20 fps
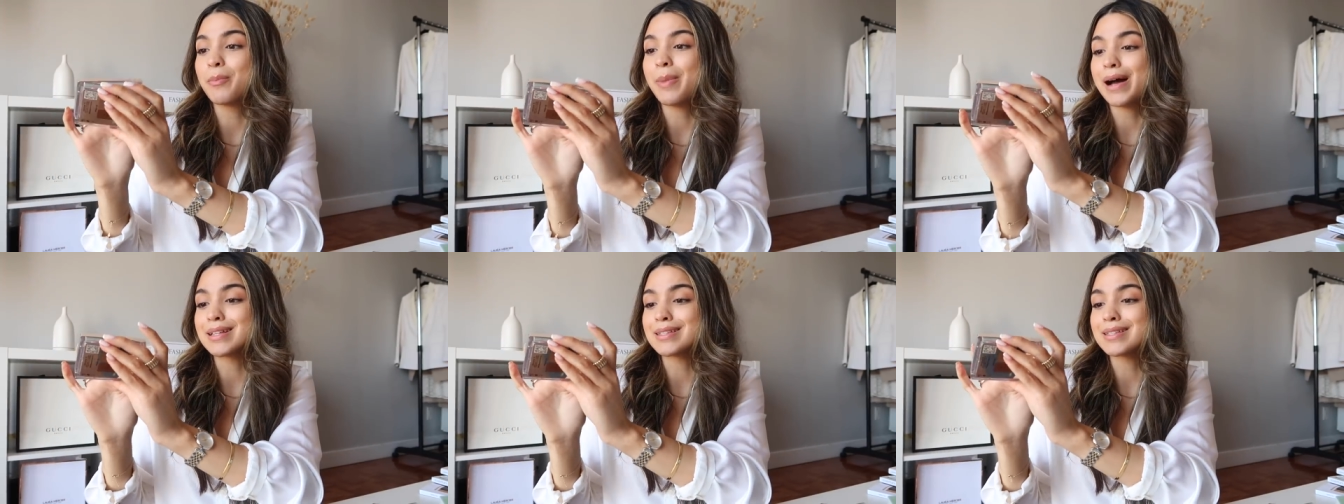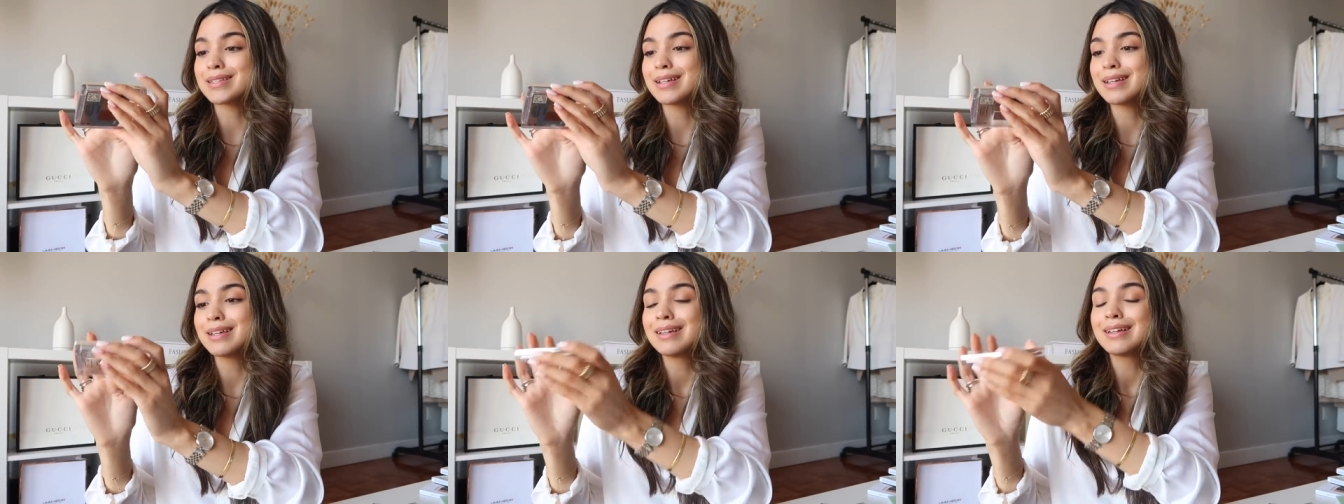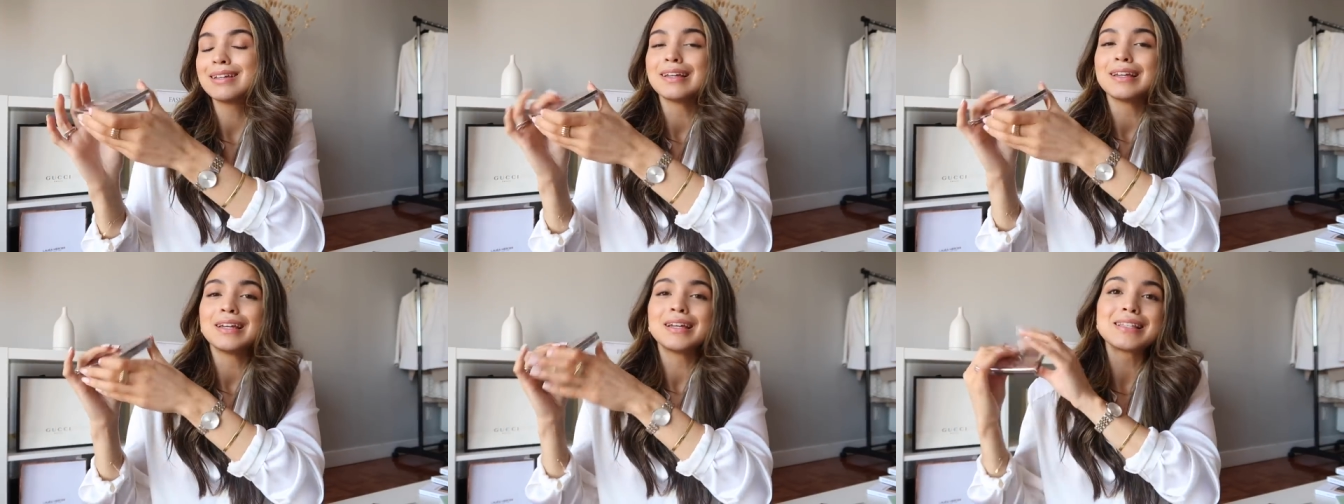But
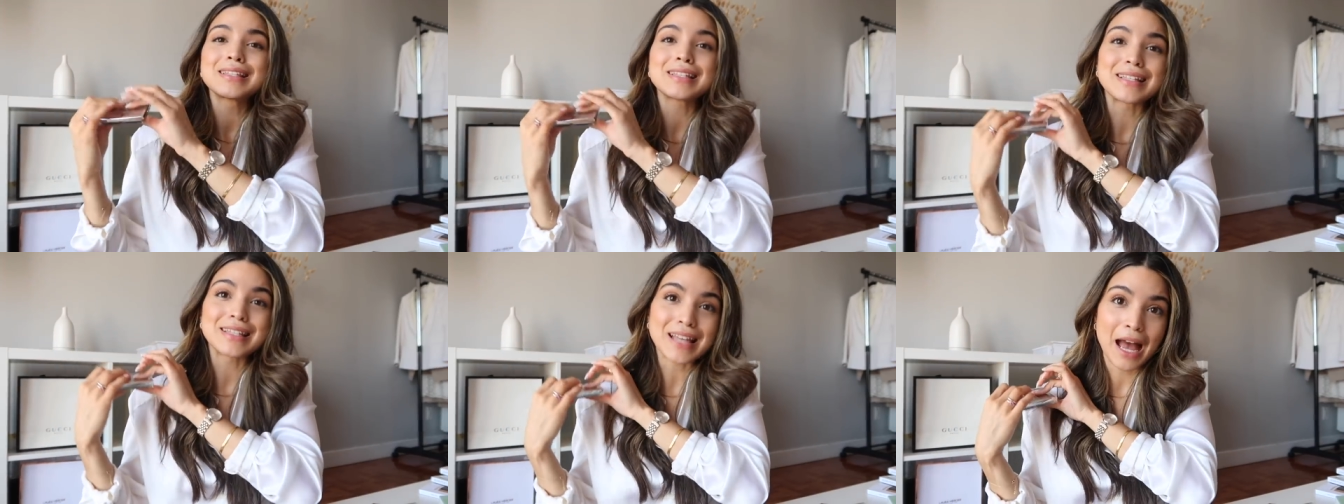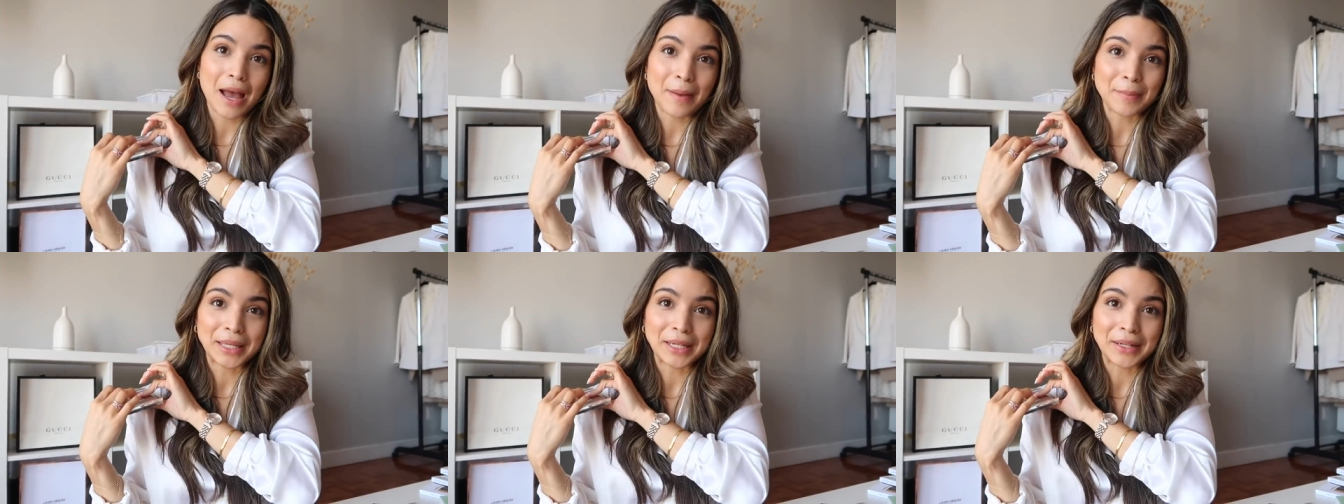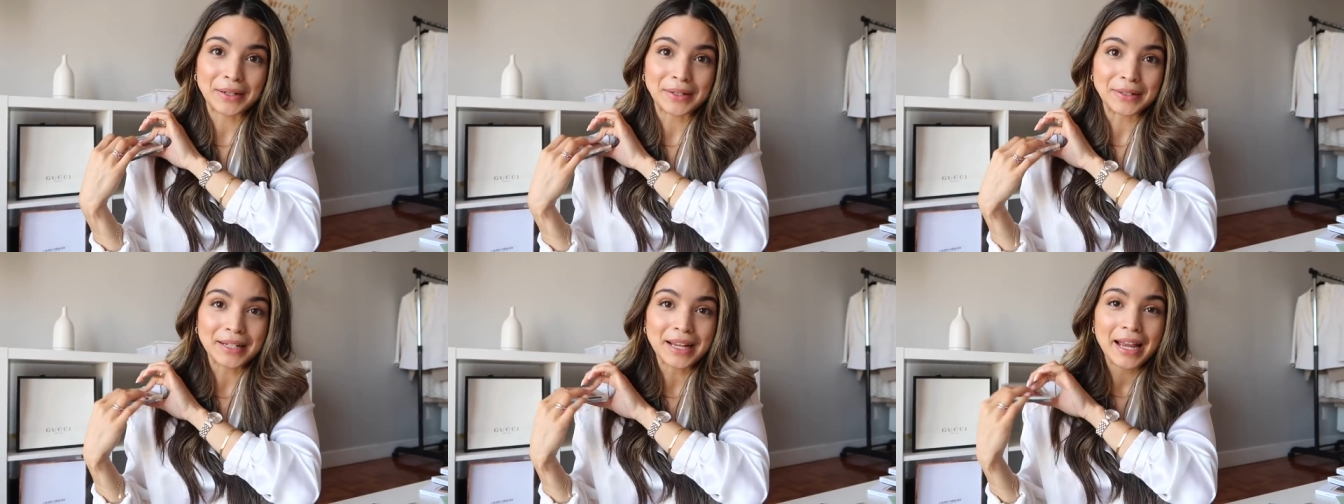since I'm
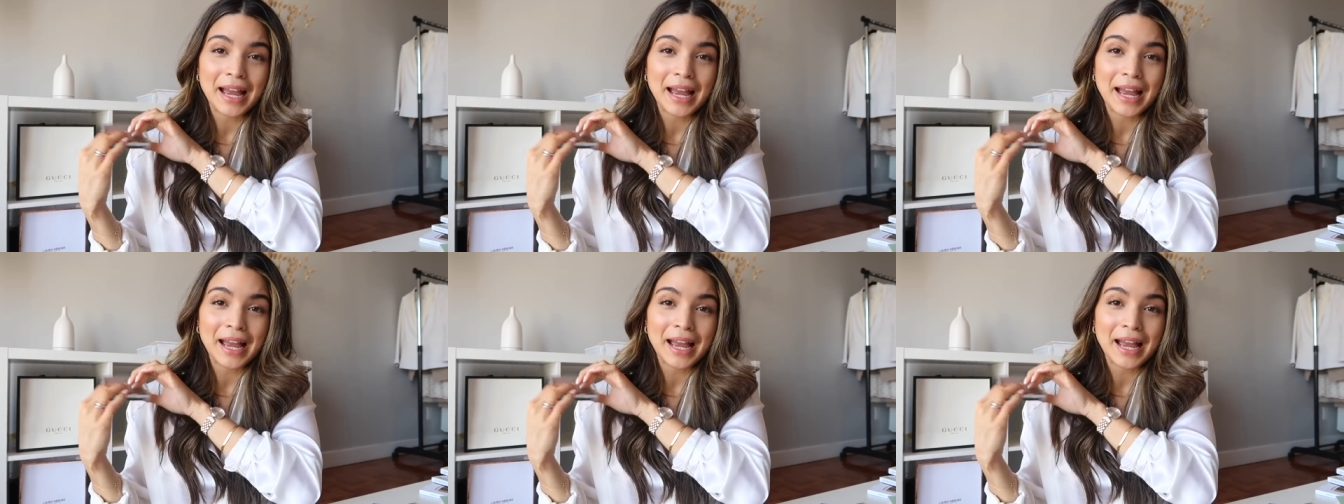here,